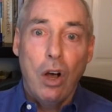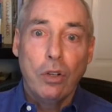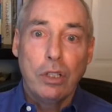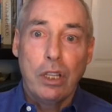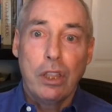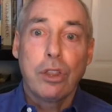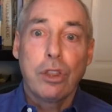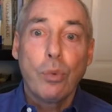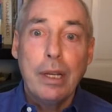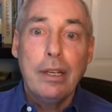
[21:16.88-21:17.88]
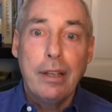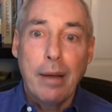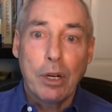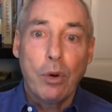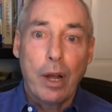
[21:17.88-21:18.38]
only 3
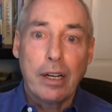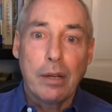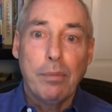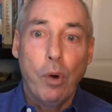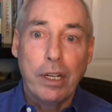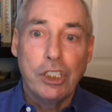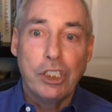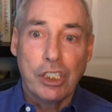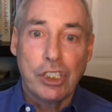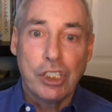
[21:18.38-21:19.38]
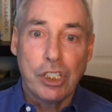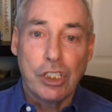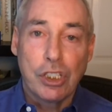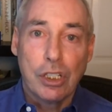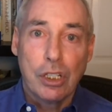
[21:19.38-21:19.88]
Democratic appointed
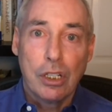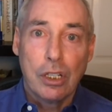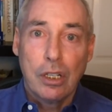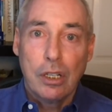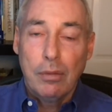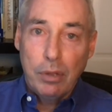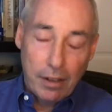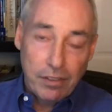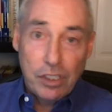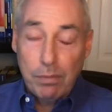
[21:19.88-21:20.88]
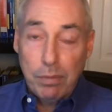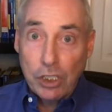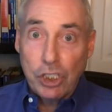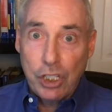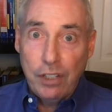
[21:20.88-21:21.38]
justices,
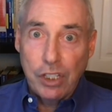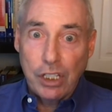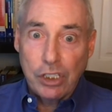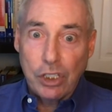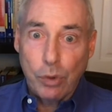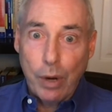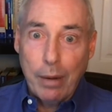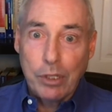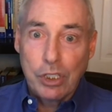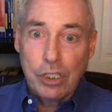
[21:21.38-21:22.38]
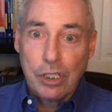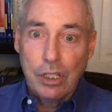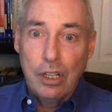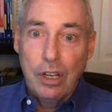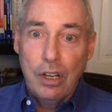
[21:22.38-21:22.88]
plus Chief Justice Roberts,
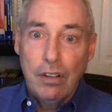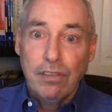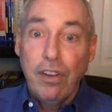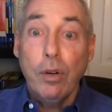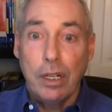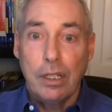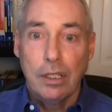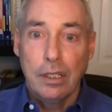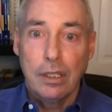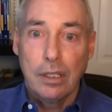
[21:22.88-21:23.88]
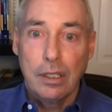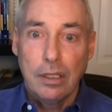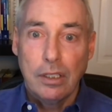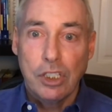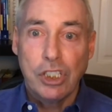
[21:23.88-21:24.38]
voted
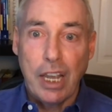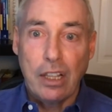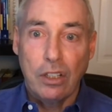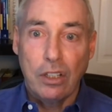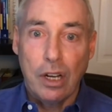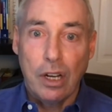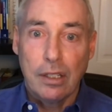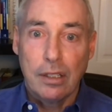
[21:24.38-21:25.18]
to stay the law.